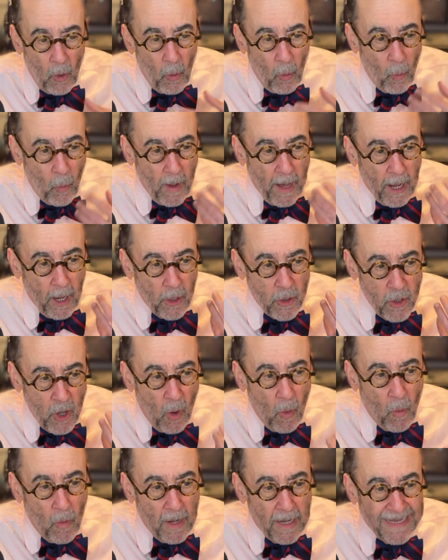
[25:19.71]
where no
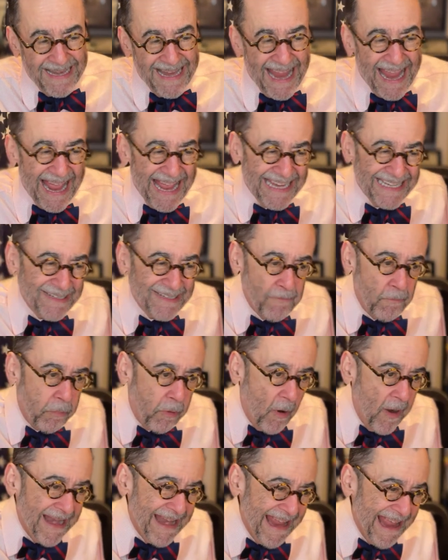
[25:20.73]
one has
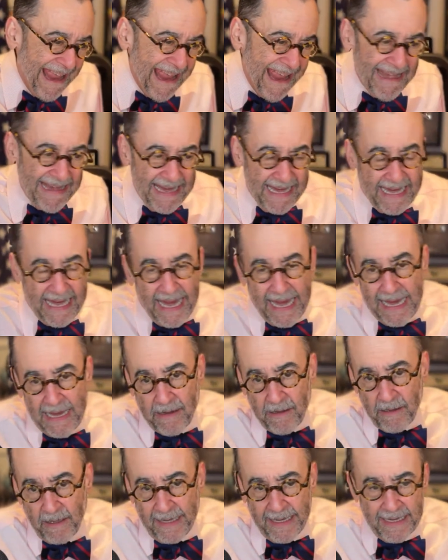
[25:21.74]
brought any
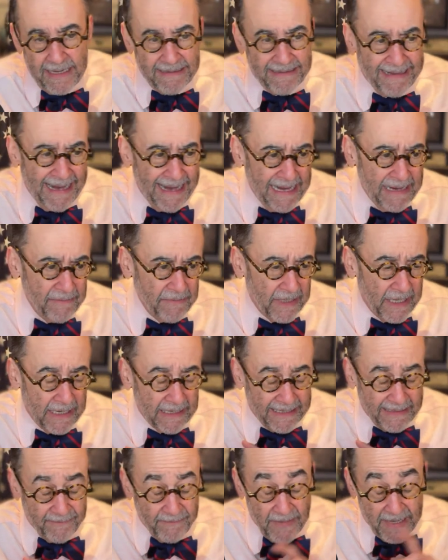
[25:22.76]
claim uh,
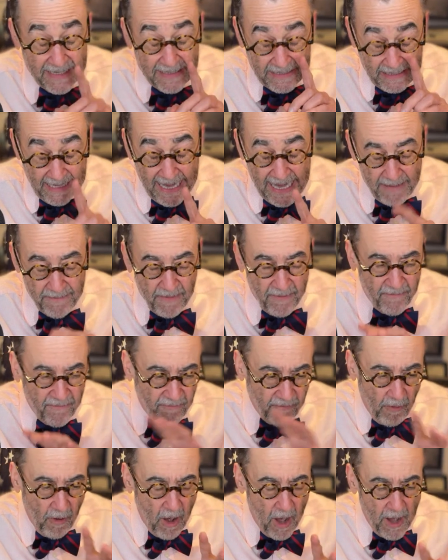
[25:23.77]
claim of
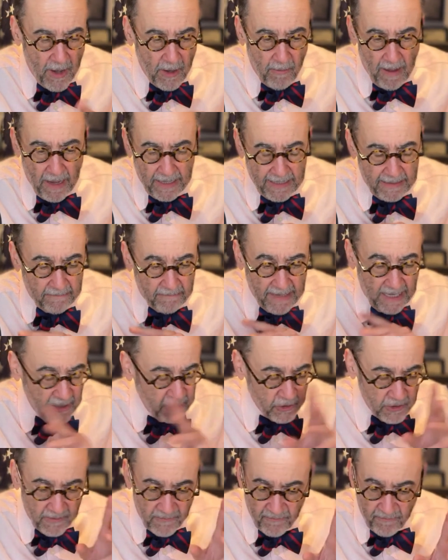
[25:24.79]
fraud or
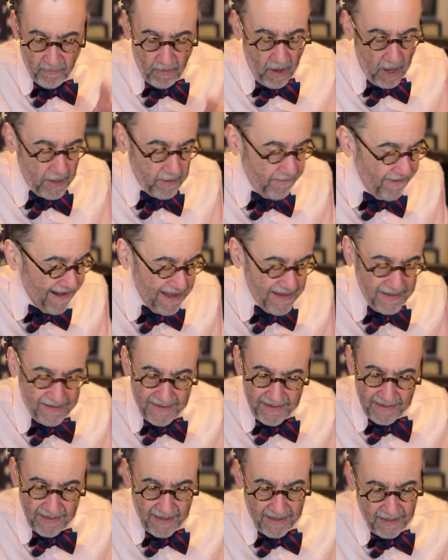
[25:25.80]
allegation of fraud or
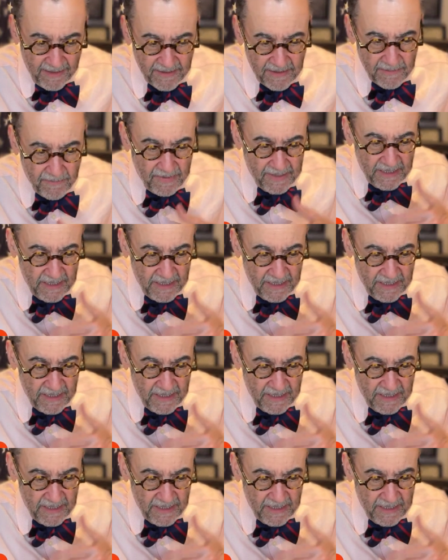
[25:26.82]
anything against him, but he